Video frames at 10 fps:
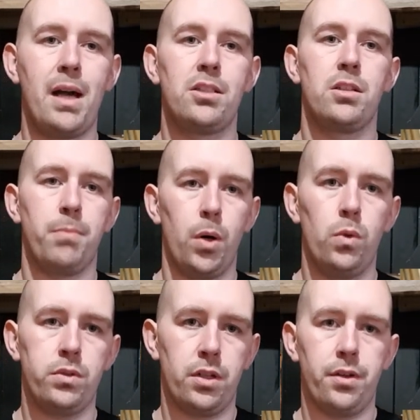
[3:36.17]
Master
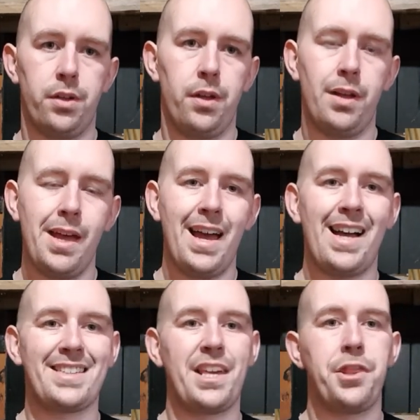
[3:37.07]
Bowl Turner,
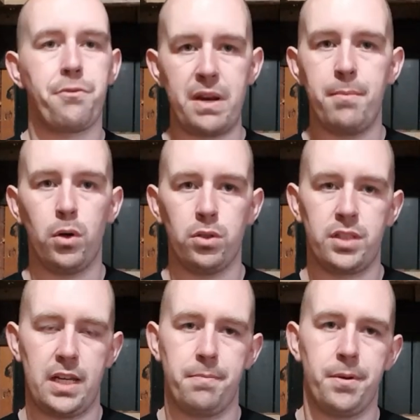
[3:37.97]
has a 3 Morse
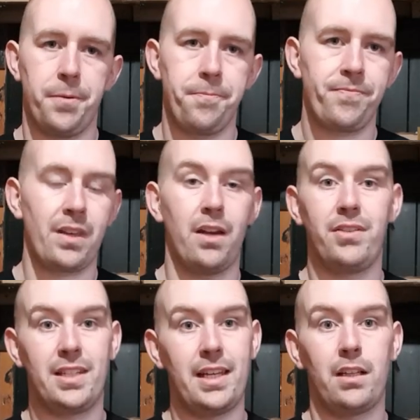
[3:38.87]
taper. Now if
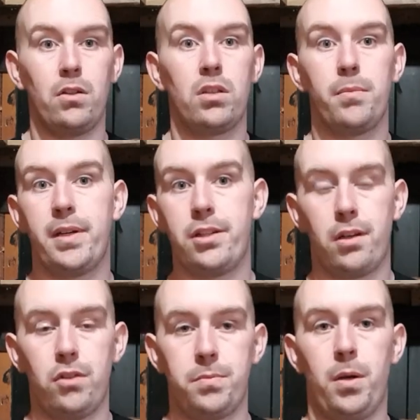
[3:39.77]
you take a look at the picture
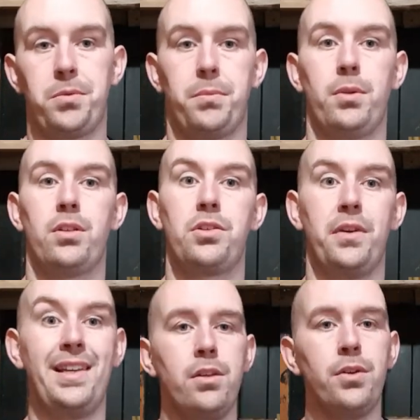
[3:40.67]
I've just popped up on the
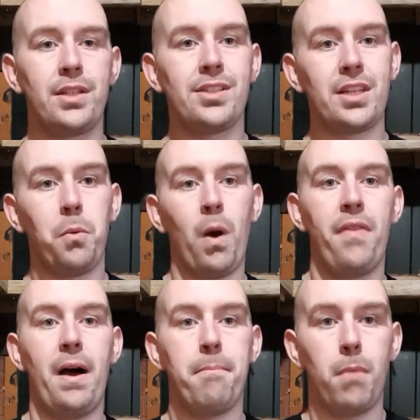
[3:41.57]
screen, you can see why
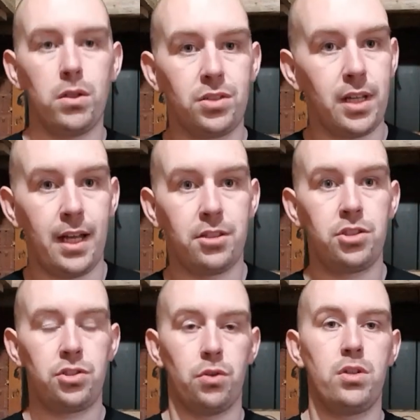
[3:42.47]
that monster has
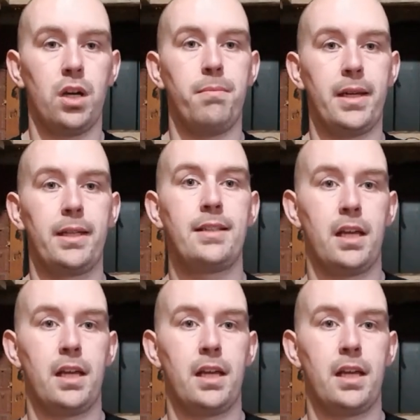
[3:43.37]
such a big